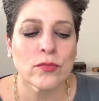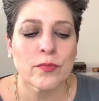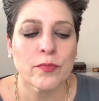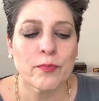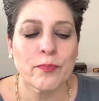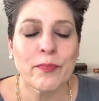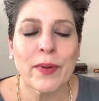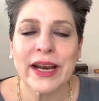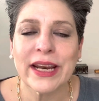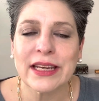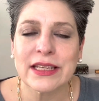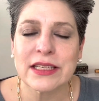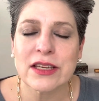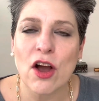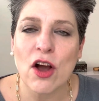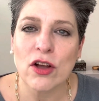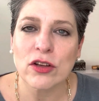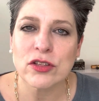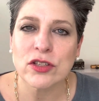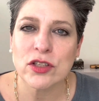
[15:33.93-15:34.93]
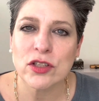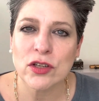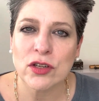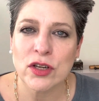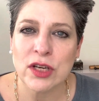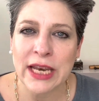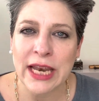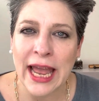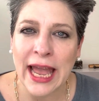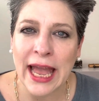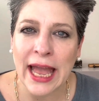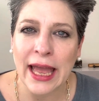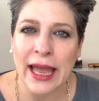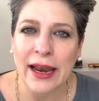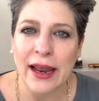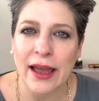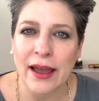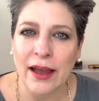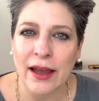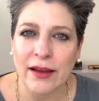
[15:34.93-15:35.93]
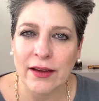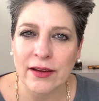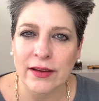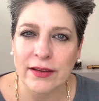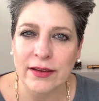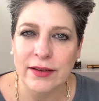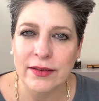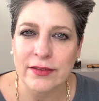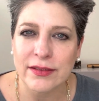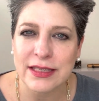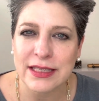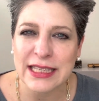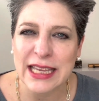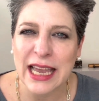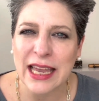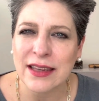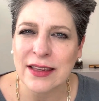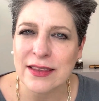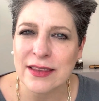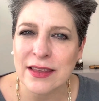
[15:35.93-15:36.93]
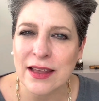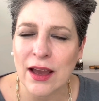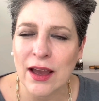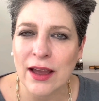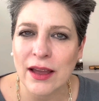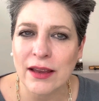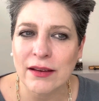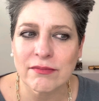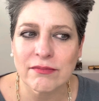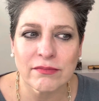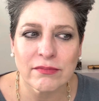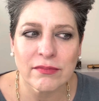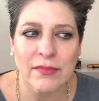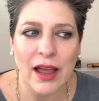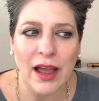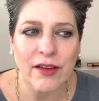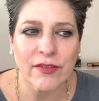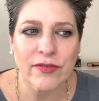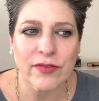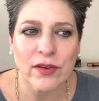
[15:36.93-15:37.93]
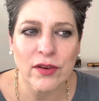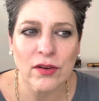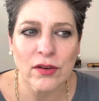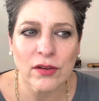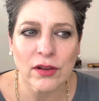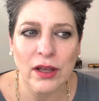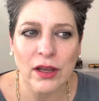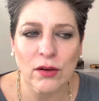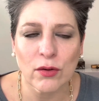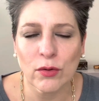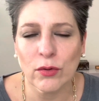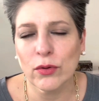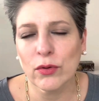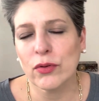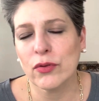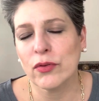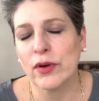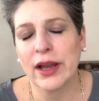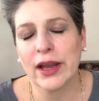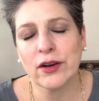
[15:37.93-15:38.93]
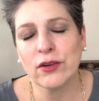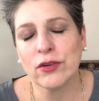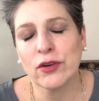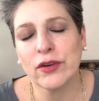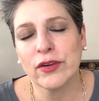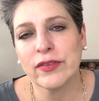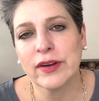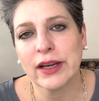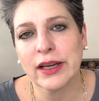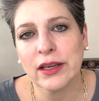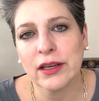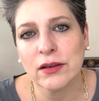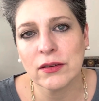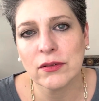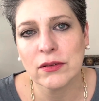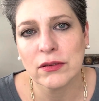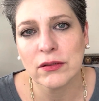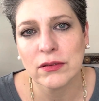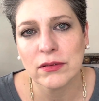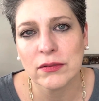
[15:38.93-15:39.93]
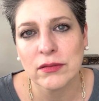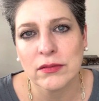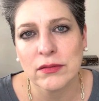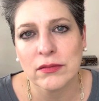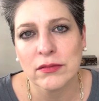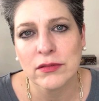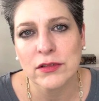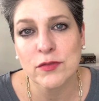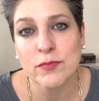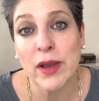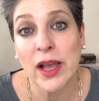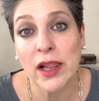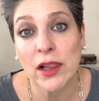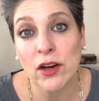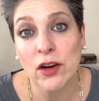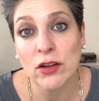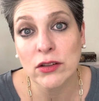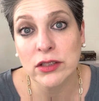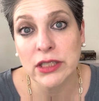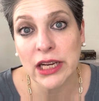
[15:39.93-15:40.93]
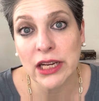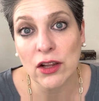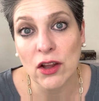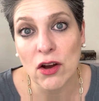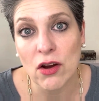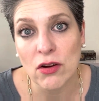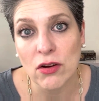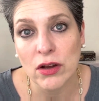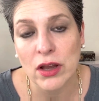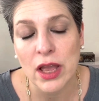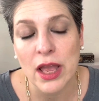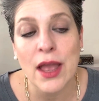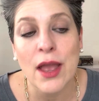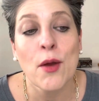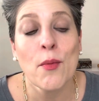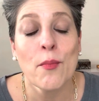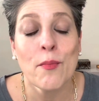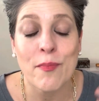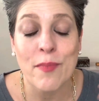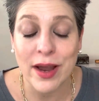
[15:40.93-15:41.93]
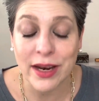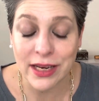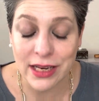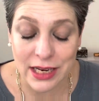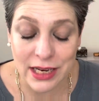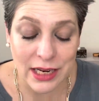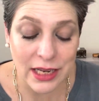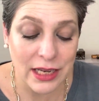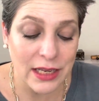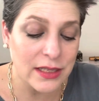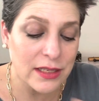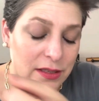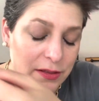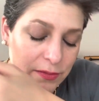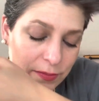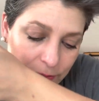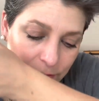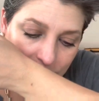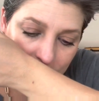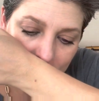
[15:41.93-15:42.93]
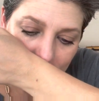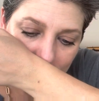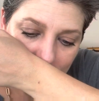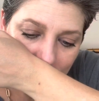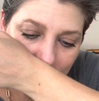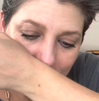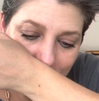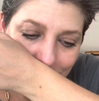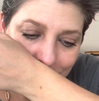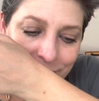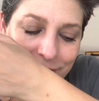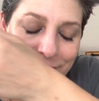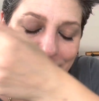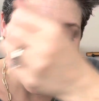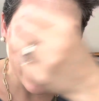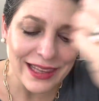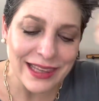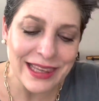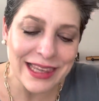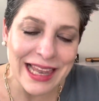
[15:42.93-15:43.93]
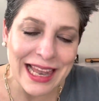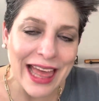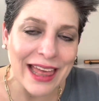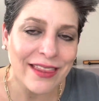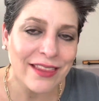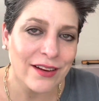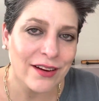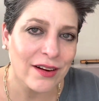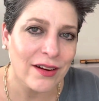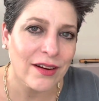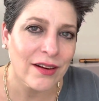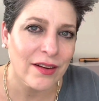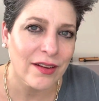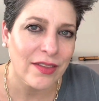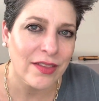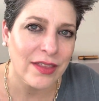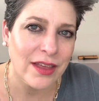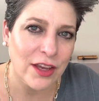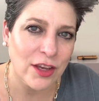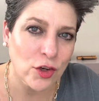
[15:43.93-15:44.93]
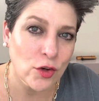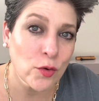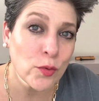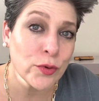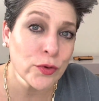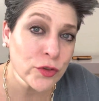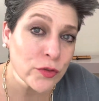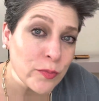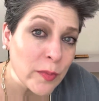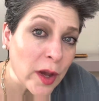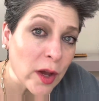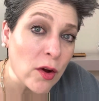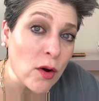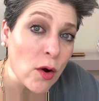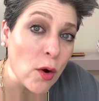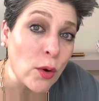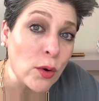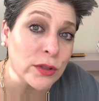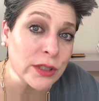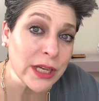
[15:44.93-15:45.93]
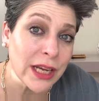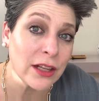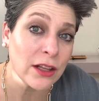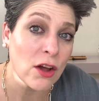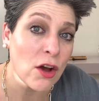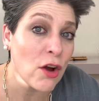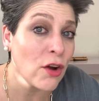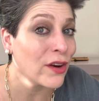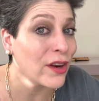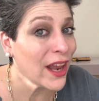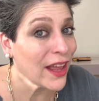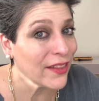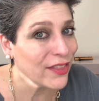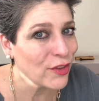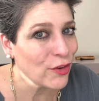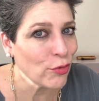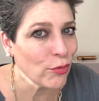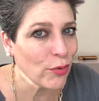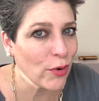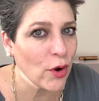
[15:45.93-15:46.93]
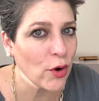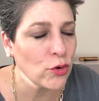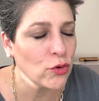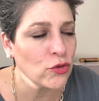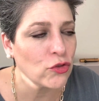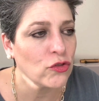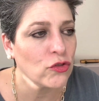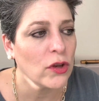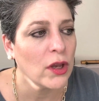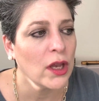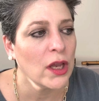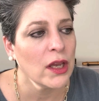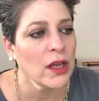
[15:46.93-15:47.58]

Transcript: But it's also not a scent that I feel like, ooh, I don't know if I can smell it all day long. But it is that leather that you will smell all day long, not the rose.